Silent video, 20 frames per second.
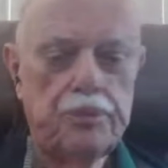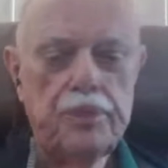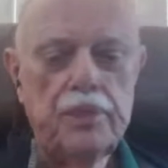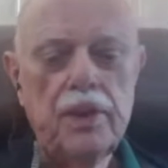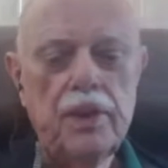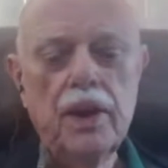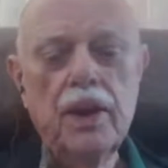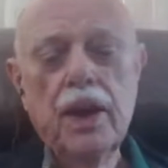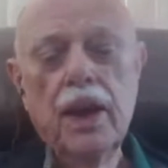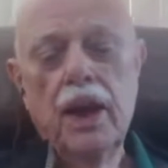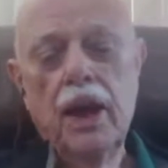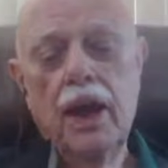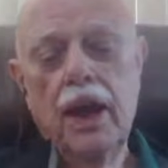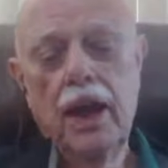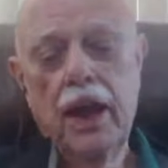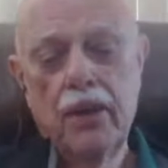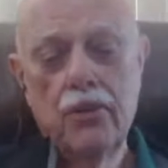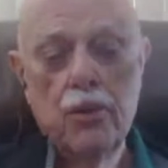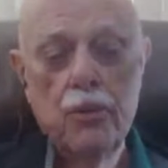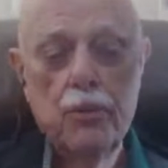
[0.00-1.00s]
And
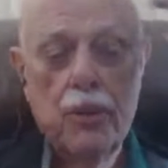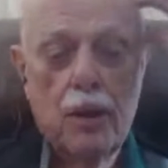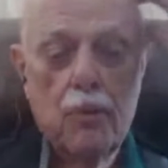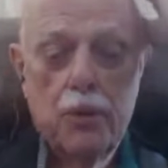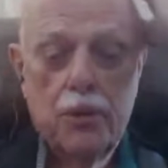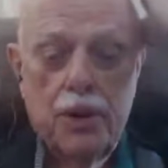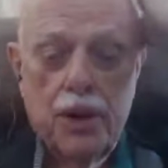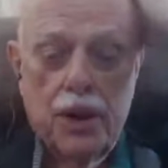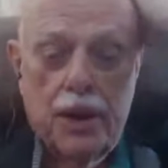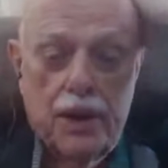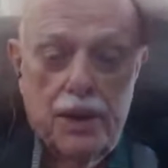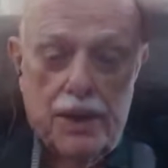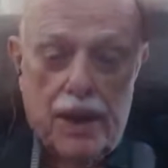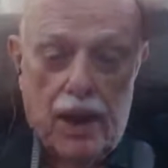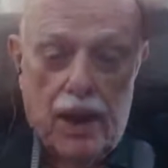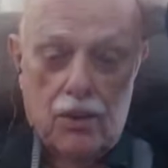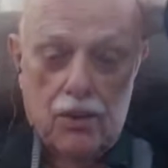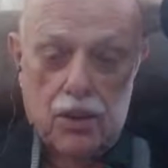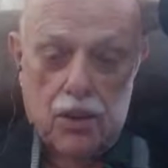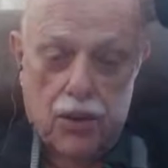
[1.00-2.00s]
remember, you can
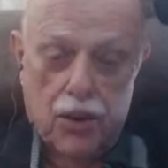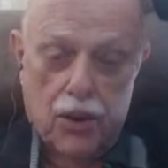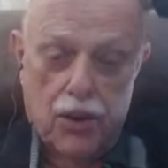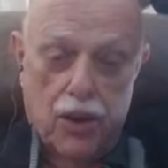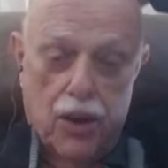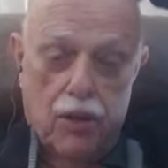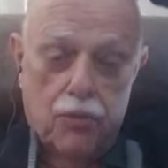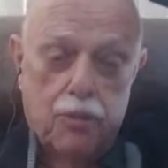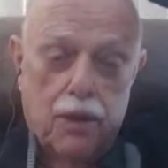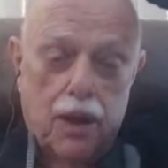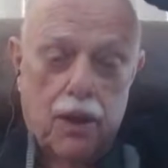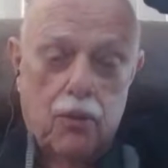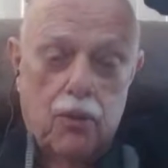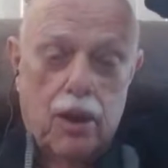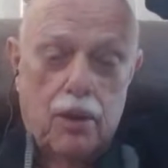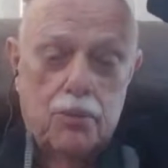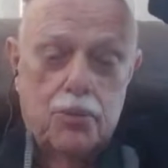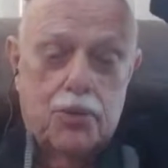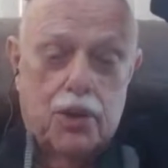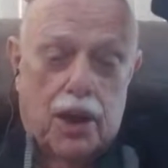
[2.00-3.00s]
download it off my
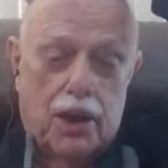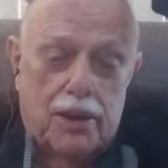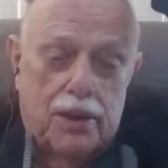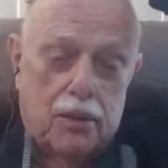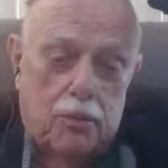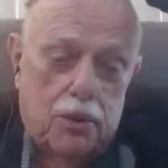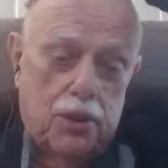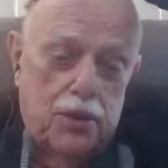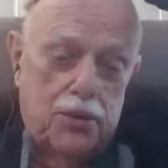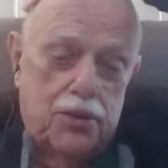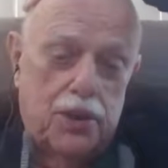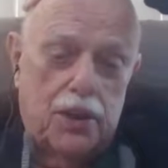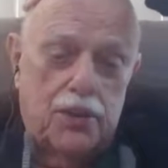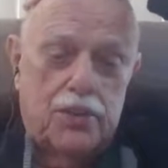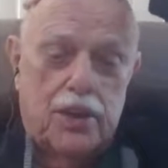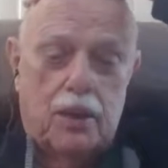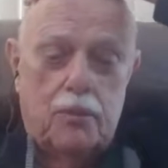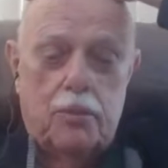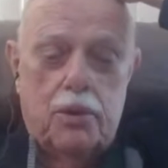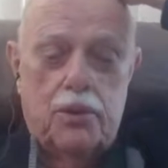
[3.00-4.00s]
website,
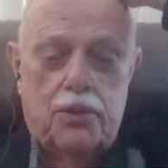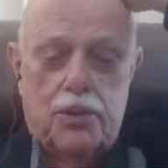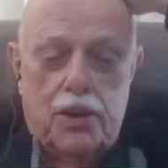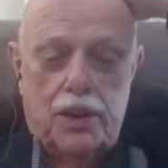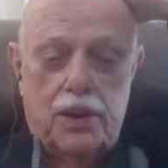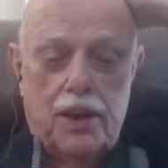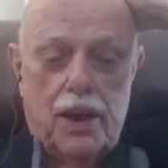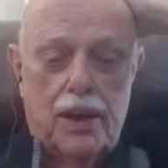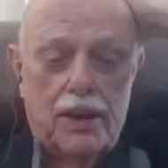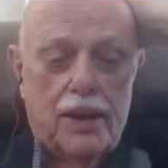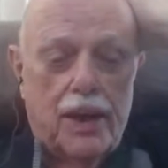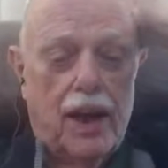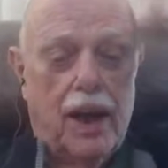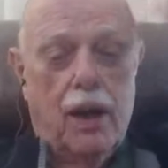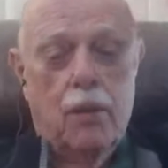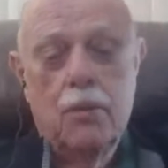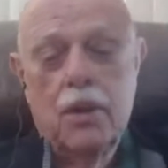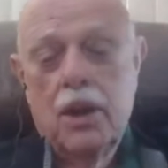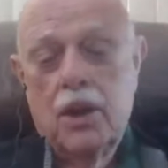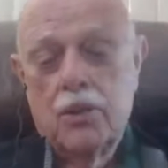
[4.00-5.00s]

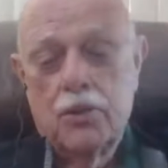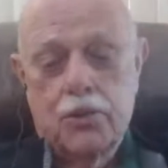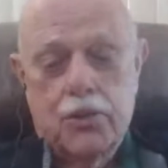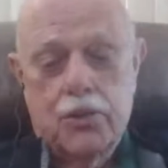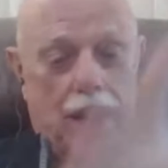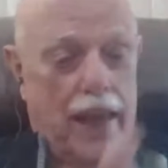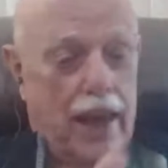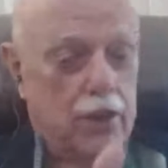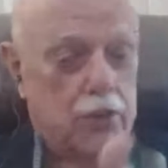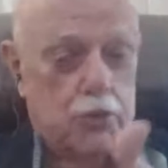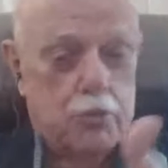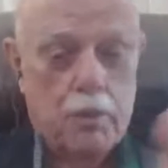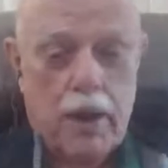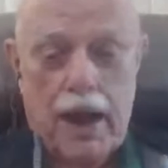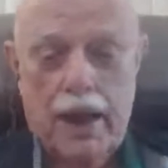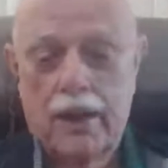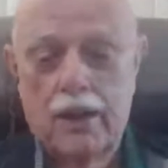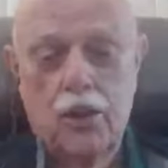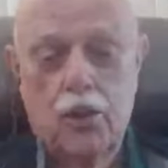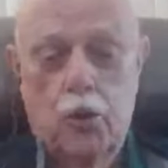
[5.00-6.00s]

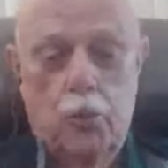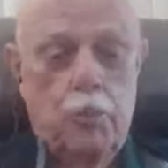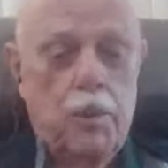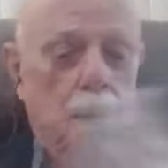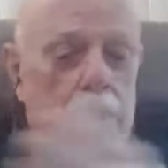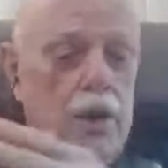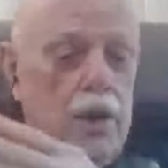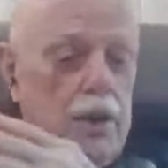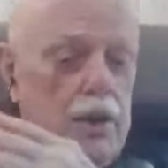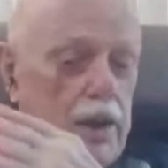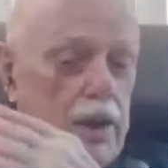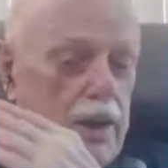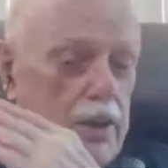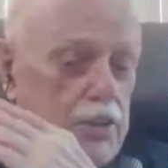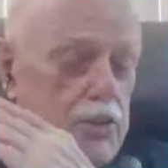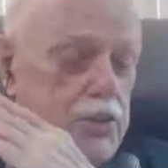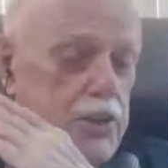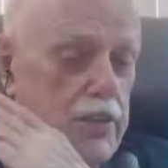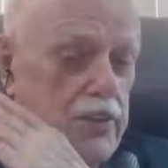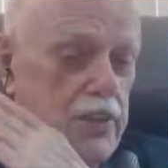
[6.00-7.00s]
w6nbc.com/magloop. You
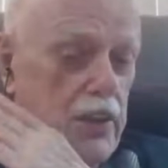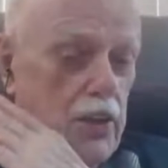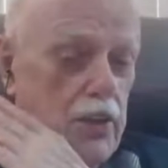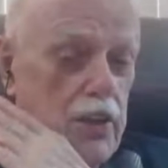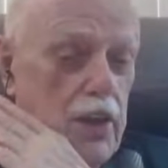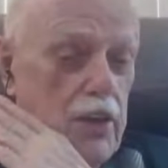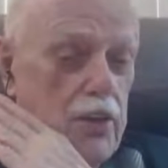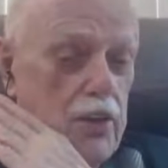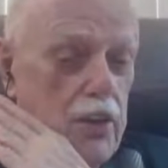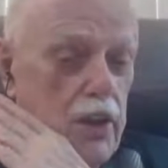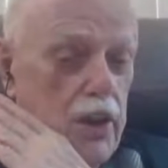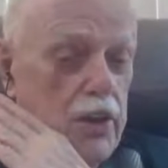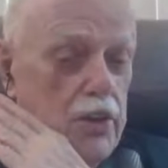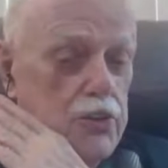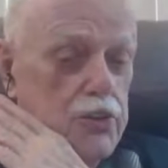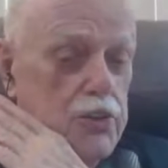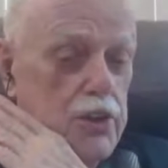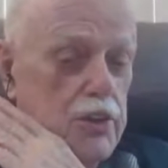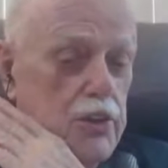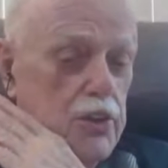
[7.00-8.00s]
can see
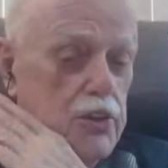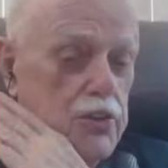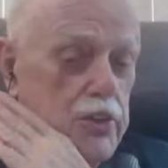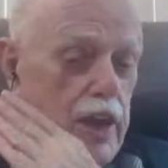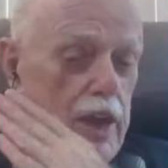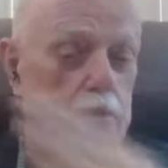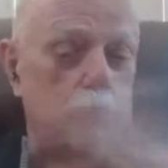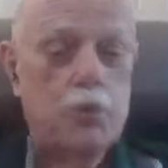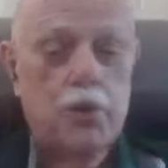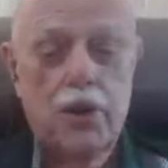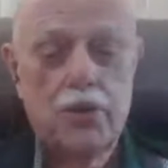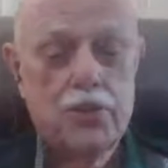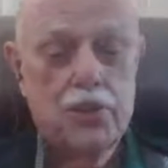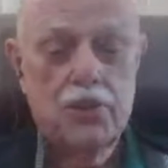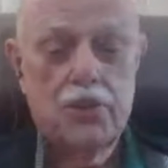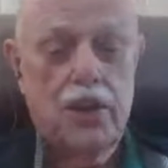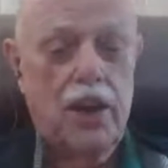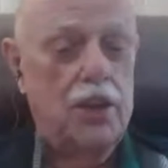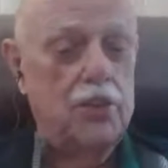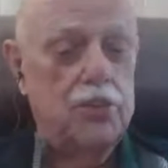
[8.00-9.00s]
the same
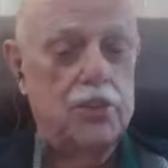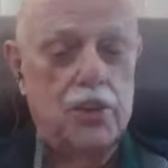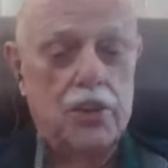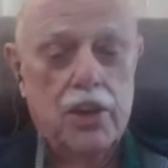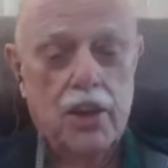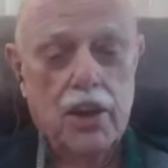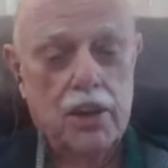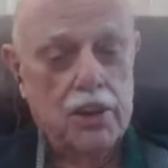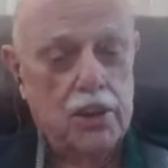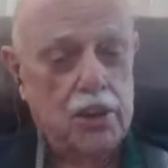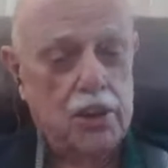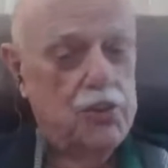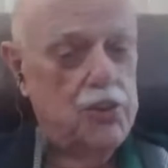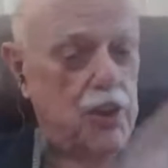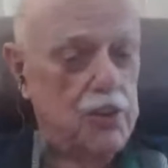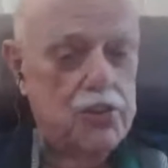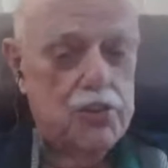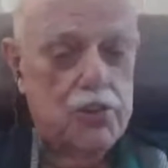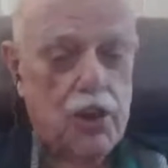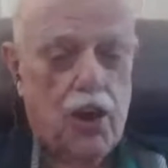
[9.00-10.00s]
presentation you
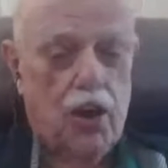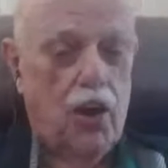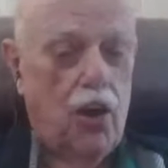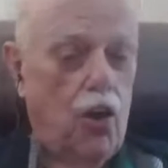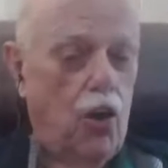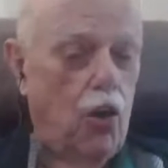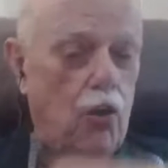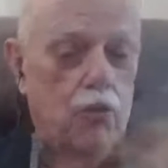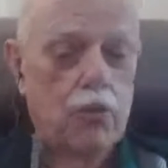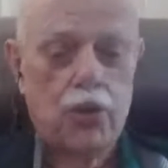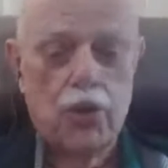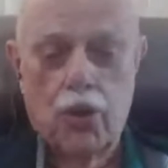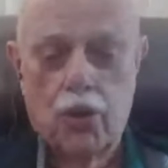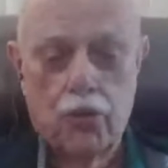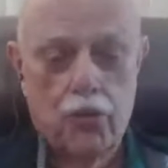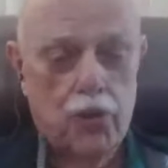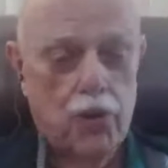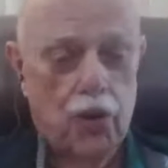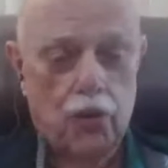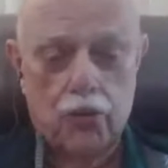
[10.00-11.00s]
just saw over and
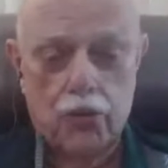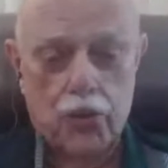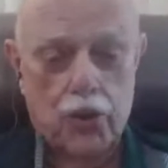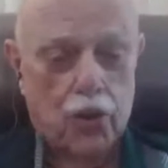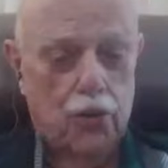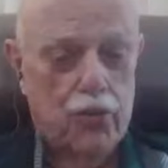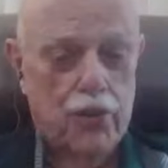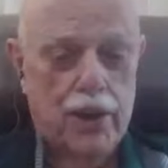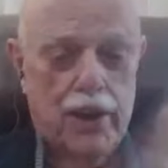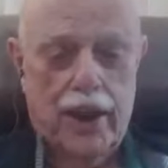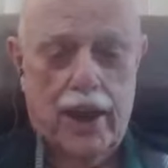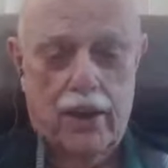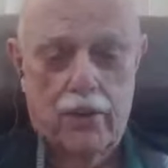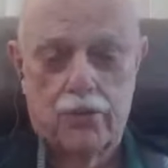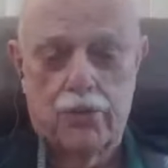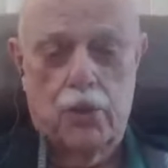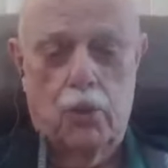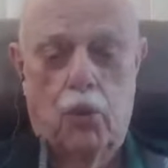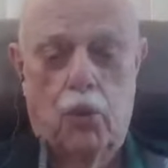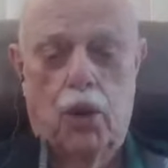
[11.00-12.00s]
over and over and over again
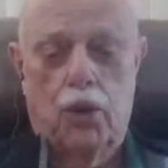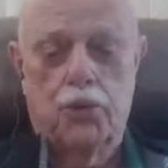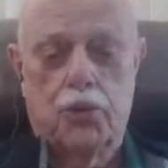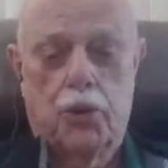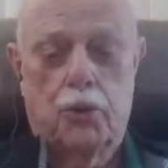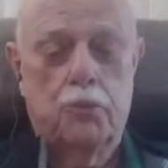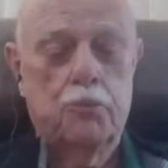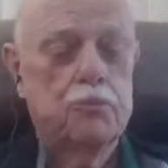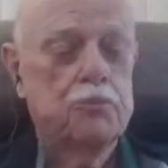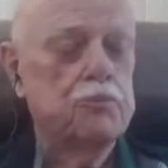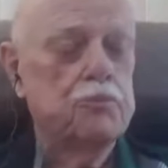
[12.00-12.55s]
if you want to.